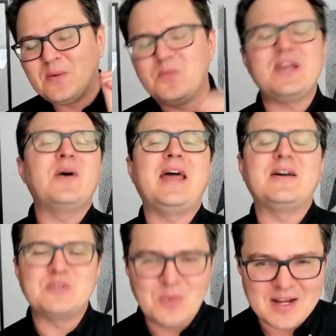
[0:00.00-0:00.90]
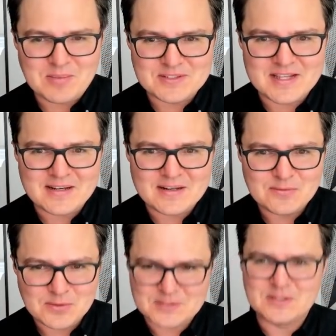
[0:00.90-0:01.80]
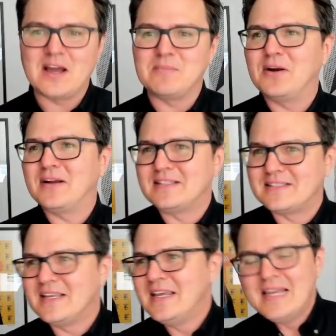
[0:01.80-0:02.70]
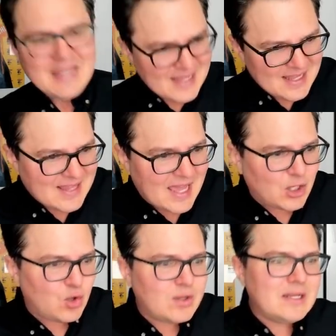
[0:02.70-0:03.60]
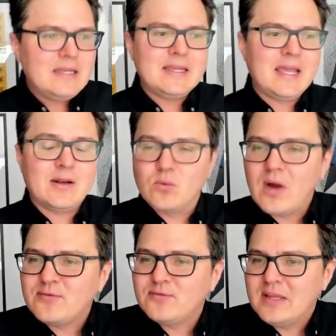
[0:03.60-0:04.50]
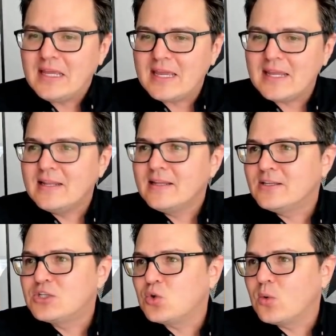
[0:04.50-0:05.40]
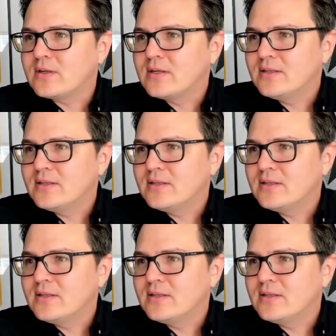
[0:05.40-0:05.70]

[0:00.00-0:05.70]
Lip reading: we go down 20% for the stock markets? That could get rough in the short